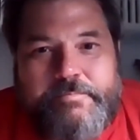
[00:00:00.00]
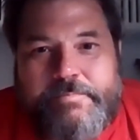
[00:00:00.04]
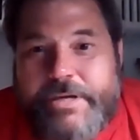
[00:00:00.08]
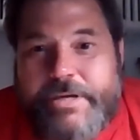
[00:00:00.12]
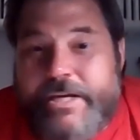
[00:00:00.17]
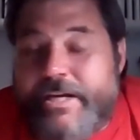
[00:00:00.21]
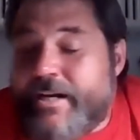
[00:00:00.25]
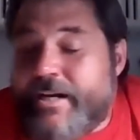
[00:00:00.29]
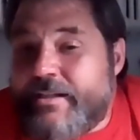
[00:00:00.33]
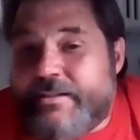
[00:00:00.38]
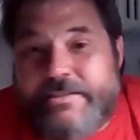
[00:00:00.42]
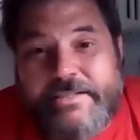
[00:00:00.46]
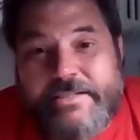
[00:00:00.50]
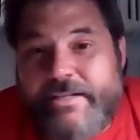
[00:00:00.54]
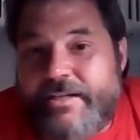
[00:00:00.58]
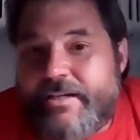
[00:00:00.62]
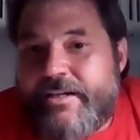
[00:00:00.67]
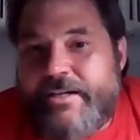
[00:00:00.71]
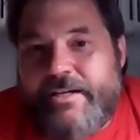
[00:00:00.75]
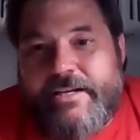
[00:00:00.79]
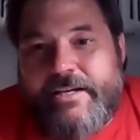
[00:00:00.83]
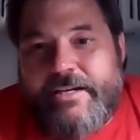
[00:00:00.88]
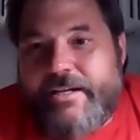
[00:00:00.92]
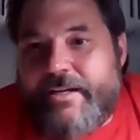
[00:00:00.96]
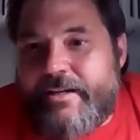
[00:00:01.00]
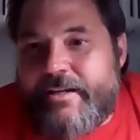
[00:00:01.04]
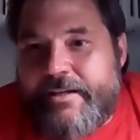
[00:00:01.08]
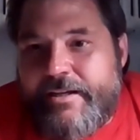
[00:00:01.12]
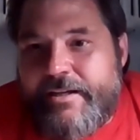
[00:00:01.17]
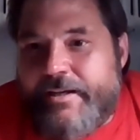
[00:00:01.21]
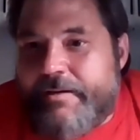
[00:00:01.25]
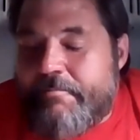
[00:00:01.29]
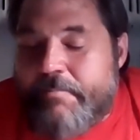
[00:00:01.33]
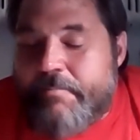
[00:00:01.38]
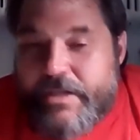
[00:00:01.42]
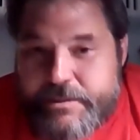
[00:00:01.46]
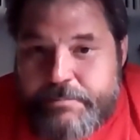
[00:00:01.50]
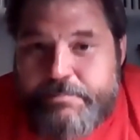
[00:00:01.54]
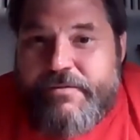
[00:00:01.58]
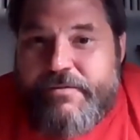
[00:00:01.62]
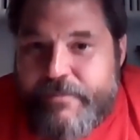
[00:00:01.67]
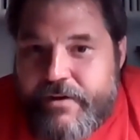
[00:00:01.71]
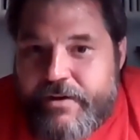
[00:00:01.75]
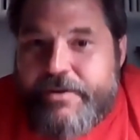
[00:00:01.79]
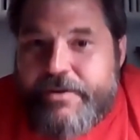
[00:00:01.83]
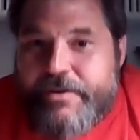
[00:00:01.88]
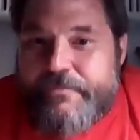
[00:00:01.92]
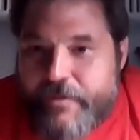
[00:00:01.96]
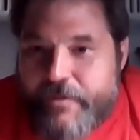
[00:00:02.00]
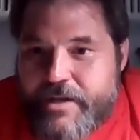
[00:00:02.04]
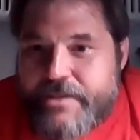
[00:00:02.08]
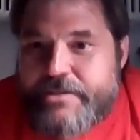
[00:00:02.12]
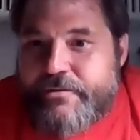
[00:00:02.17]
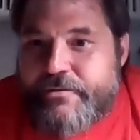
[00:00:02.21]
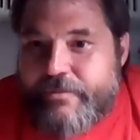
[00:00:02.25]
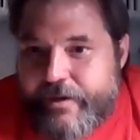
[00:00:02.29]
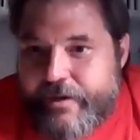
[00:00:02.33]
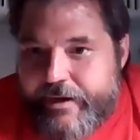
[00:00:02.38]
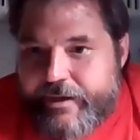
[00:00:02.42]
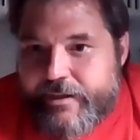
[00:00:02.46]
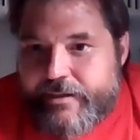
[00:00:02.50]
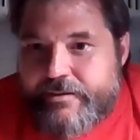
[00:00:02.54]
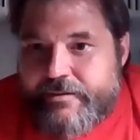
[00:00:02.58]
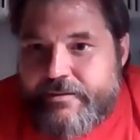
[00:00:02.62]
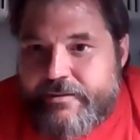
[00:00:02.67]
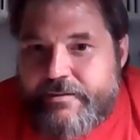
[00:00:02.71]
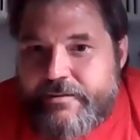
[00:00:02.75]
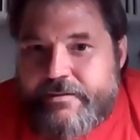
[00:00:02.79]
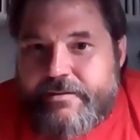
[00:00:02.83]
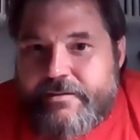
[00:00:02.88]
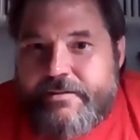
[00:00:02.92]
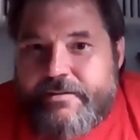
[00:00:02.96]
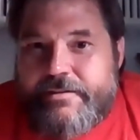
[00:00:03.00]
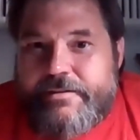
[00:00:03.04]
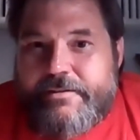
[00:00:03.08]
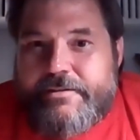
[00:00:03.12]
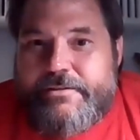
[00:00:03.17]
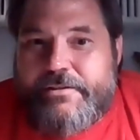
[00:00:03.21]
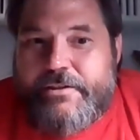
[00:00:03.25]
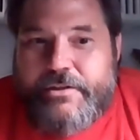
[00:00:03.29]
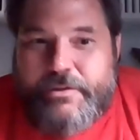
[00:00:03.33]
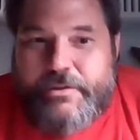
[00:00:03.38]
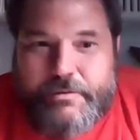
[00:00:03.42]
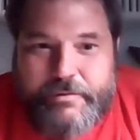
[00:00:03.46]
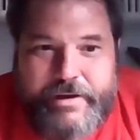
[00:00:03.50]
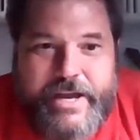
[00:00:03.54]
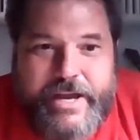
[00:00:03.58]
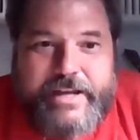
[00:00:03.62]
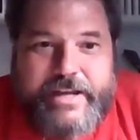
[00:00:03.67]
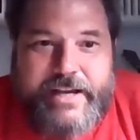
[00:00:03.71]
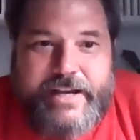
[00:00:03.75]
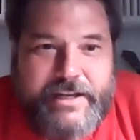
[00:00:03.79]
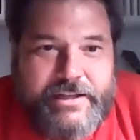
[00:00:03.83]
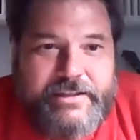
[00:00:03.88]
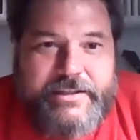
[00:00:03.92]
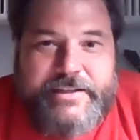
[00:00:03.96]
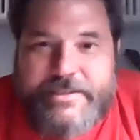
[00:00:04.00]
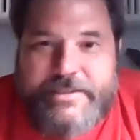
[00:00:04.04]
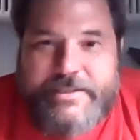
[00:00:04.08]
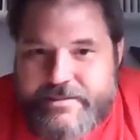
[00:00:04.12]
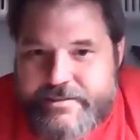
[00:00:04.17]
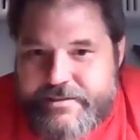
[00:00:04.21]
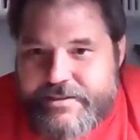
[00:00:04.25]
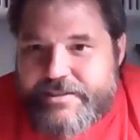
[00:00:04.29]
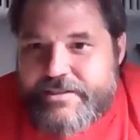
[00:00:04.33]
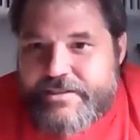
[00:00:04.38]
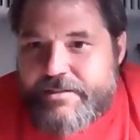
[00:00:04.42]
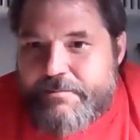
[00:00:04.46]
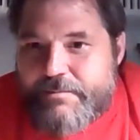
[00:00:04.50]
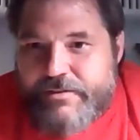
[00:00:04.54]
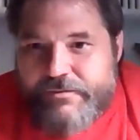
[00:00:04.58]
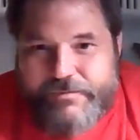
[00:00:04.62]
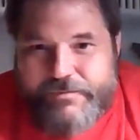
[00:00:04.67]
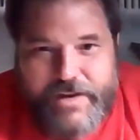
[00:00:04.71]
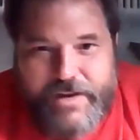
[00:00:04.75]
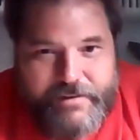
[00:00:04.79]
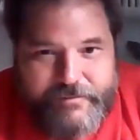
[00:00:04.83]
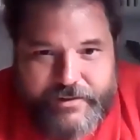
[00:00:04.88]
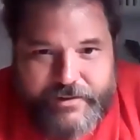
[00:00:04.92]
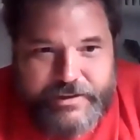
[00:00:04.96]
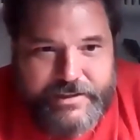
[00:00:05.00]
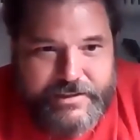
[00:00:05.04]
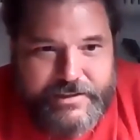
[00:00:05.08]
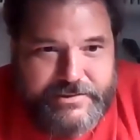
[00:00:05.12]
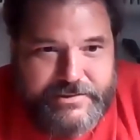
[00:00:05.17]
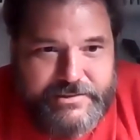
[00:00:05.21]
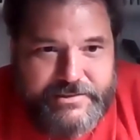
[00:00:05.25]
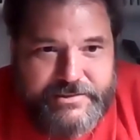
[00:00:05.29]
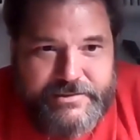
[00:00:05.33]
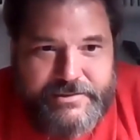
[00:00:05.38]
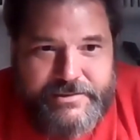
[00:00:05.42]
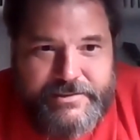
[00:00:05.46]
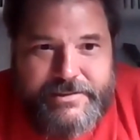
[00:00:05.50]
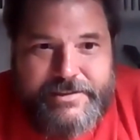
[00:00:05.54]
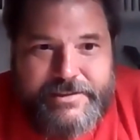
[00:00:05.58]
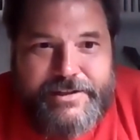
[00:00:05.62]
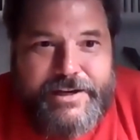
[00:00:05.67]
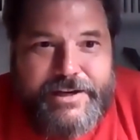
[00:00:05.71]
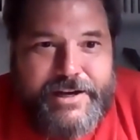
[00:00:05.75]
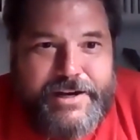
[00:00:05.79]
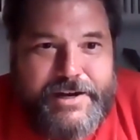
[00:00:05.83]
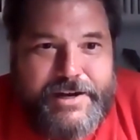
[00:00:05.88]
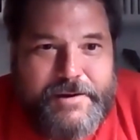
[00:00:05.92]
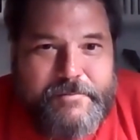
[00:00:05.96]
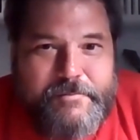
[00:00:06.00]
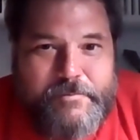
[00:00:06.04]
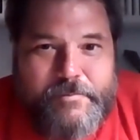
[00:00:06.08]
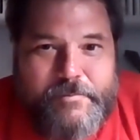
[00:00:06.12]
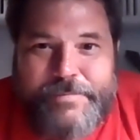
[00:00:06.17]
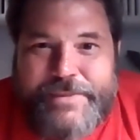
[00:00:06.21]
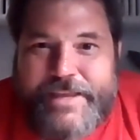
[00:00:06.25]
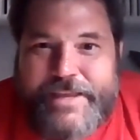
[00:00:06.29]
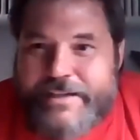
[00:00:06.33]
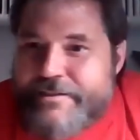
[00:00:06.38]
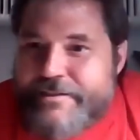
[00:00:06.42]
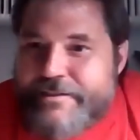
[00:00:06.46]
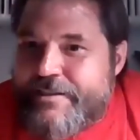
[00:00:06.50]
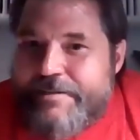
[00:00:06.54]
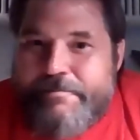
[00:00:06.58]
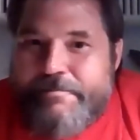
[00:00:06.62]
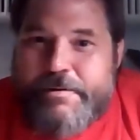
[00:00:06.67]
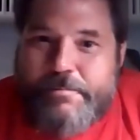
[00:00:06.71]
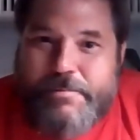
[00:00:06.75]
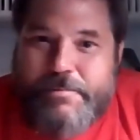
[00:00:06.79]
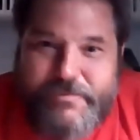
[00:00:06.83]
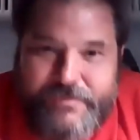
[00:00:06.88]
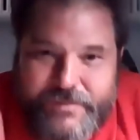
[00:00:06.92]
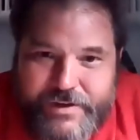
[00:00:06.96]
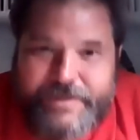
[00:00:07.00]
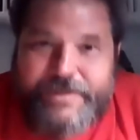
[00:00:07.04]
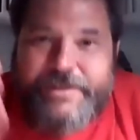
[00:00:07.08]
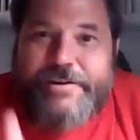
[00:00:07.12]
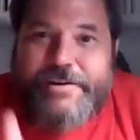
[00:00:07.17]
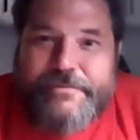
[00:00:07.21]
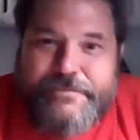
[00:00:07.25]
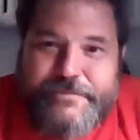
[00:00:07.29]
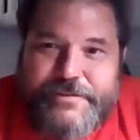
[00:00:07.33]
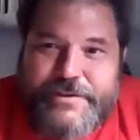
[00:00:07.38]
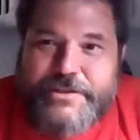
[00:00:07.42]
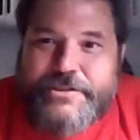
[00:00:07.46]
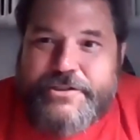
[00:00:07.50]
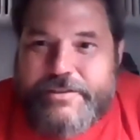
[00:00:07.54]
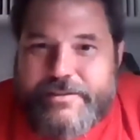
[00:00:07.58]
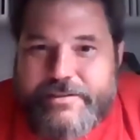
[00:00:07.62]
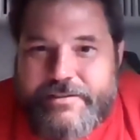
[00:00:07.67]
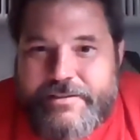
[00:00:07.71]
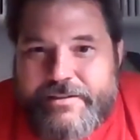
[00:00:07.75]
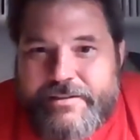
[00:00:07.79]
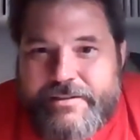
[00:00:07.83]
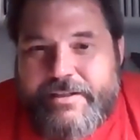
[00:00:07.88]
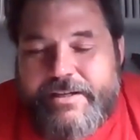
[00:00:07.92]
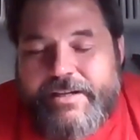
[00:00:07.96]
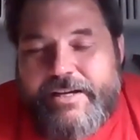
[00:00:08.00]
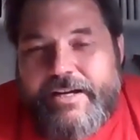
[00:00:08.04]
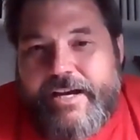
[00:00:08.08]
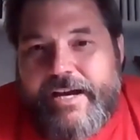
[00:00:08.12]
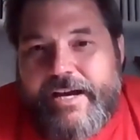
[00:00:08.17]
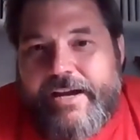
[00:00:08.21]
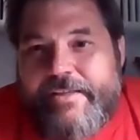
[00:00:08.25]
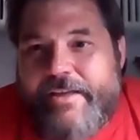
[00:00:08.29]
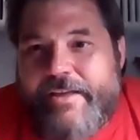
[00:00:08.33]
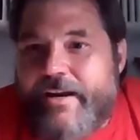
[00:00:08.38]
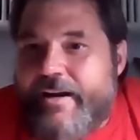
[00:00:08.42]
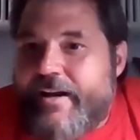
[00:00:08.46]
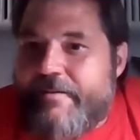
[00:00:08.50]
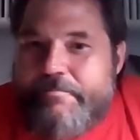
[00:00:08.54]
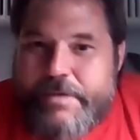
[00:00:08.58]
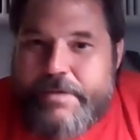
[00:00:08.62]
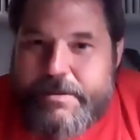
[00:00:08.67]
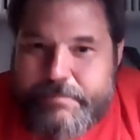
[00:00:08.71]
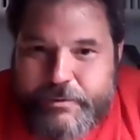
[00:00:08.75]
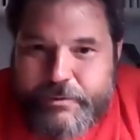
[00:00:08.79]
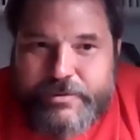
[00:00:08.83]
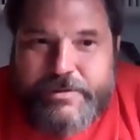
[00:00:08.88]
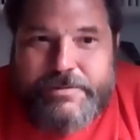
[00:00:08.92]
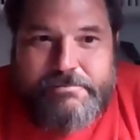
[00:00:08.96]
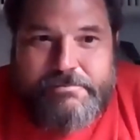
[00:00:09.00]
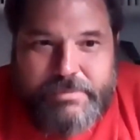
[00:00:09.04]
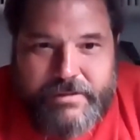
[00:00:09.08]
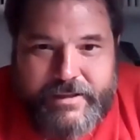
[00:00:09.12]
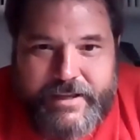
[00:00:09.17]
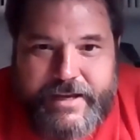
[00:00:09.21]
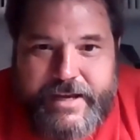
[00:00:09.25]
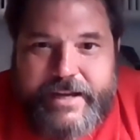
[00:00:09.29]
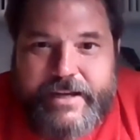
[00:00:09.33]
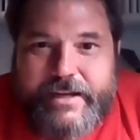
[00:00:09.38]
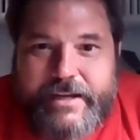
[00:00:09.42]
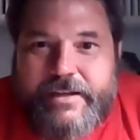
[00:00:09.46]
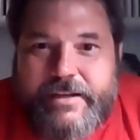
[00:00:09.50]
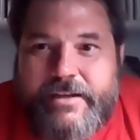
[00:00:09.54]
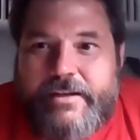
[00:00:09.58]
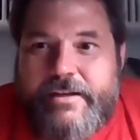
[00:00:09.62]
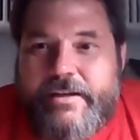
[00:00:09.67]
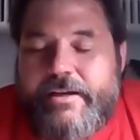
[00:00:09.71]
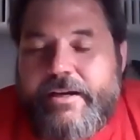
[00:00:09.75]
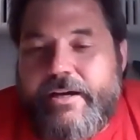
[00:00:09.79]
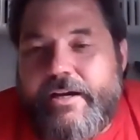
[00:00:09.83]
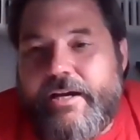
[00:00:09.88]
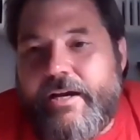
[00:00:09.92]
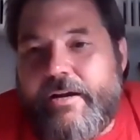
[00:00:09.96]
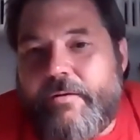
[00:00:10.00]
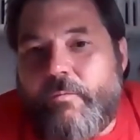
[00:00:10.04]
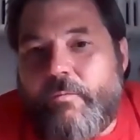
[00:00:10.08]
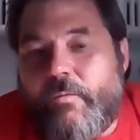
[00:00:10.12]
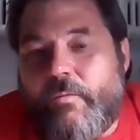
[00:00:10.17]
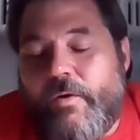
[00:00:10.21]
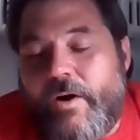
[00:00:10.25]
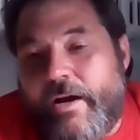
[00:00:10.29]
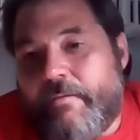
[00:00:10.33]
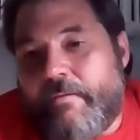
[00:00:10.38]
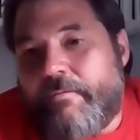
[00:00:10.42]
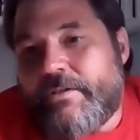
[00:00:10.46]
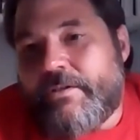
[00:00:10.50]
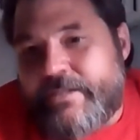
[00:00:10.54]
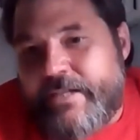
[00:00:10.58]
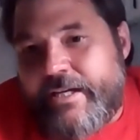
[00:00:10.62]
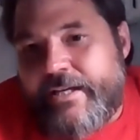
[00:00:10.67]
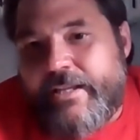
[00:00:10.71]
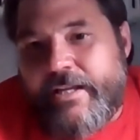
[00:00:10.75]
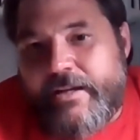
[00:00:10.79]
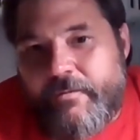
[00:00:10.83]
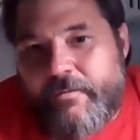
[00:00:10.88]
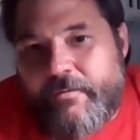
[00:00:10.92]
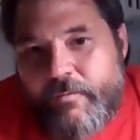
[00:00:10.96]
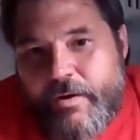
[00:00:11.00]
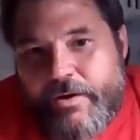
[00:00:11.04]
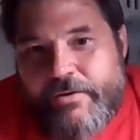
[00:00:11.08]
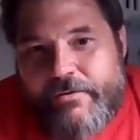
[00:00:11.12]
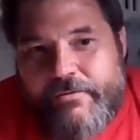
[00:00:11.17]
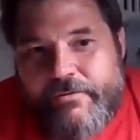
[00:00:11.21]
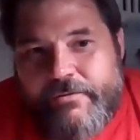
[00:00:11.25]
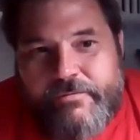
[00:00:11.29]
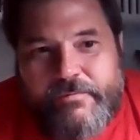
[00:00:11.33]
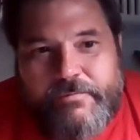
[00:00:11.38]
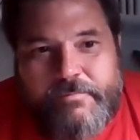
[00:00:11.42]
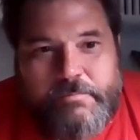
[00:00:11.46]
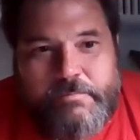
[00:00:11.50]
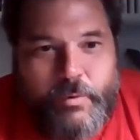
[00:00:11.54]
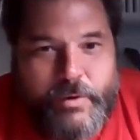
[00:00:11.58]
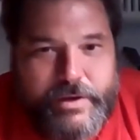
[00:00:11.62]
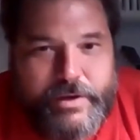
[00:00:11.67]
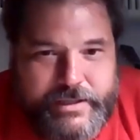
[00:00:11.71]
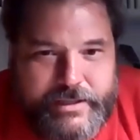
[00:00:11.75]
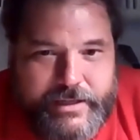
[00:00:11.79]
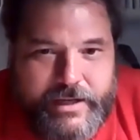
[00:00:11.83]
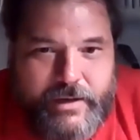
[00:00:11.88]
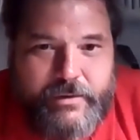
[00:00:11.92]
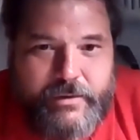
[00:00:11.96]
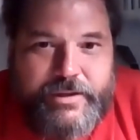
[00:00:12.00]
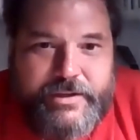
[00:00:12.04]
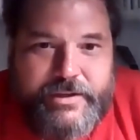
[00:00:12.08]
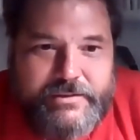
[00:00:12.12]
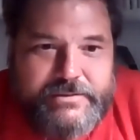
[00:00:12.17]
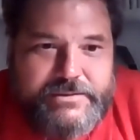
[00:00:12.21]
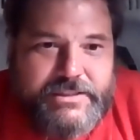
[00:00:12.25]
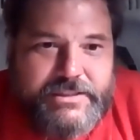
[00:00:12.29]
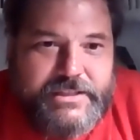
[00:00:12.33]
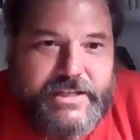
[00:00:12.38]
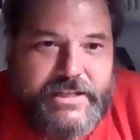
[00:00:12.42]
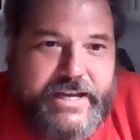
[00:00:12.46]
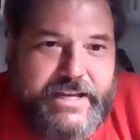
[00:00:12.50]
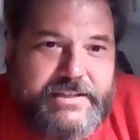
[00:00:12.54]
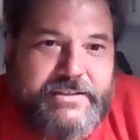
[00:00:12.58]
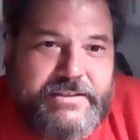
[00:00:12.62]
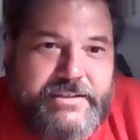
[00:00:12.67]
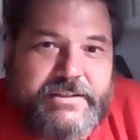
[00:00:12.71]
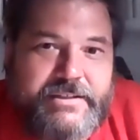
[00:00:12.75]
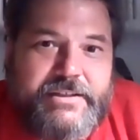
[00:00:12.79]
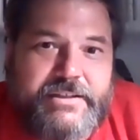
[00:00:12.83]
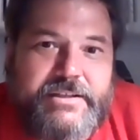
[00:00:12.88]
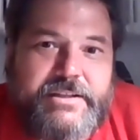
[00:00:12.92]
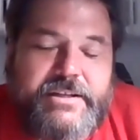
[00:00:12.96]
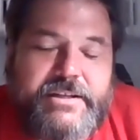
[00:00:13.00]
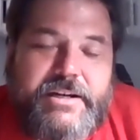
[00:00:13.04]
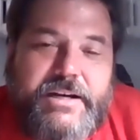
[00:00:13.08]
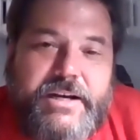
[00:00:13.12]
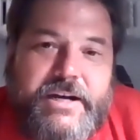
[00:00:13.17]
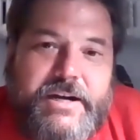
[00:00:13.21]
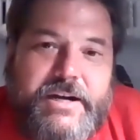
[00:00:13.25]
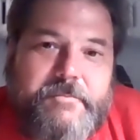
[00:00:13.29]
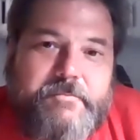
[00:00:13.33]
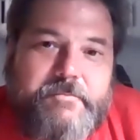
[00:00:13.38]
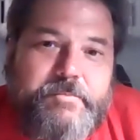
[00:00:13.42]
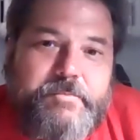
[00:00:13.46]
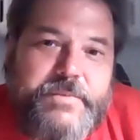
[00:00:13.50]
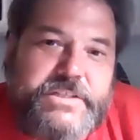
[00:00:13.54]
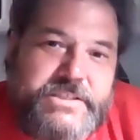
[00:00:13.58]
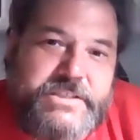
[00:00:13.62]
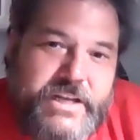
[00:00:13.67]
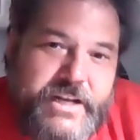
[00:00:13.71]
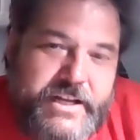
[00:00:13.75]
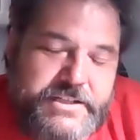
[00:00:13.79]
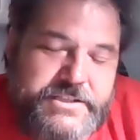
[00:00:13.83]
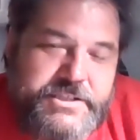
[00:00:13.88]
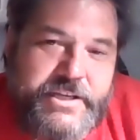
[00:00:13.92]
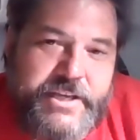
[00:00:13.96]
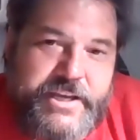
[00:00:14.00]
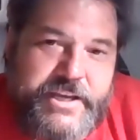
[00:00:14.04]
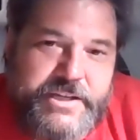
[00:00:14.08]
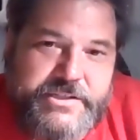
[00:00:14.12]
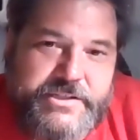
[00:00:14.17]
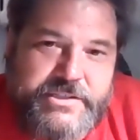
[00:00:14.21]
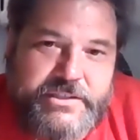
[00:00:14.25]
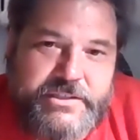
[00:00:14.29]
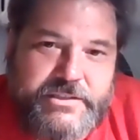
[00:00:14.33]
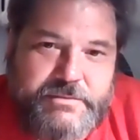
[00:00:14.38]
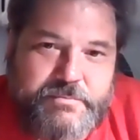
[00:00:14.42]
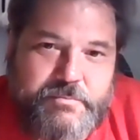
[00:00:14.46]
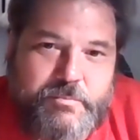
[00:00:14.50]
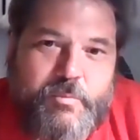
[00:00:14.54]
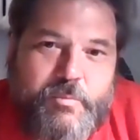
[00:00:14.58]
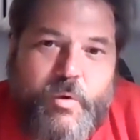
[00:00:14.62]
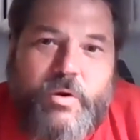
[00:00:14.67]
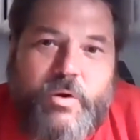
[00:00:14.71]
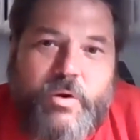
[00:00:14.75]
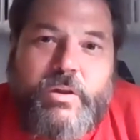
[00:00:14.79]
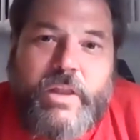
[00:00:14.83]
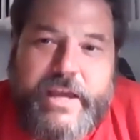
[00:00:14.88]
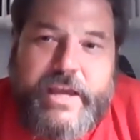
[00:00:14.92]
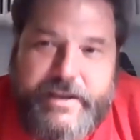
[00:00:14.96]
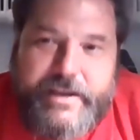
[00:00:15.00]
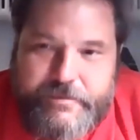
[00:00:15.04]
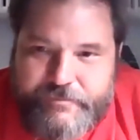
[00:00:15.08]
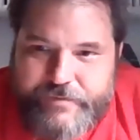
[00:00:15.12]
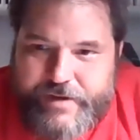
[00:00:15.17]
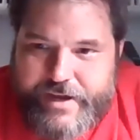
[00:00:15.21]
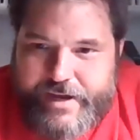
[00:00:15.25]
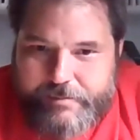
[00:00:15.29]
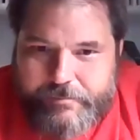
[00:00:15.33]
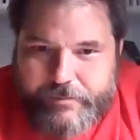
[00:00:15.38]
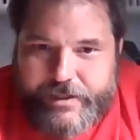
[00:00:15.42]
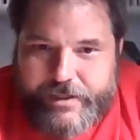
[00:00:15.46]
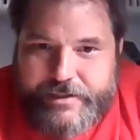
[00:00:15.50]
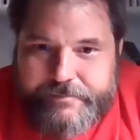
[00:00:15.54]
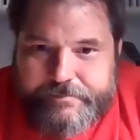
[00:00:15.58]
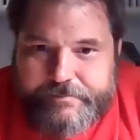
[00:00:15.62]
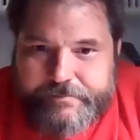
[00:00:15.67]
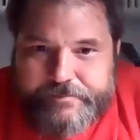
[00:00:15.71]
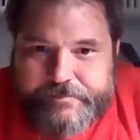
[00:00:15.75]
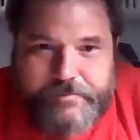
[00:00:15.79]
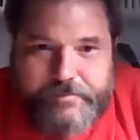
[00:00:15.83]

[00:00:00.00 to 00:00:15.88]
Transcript: Because it must be very frustrating to create elegant systems of governance that seem to be very efficient and then have people complain. And I would say that what you've pointed out here tonight is that education is more like a family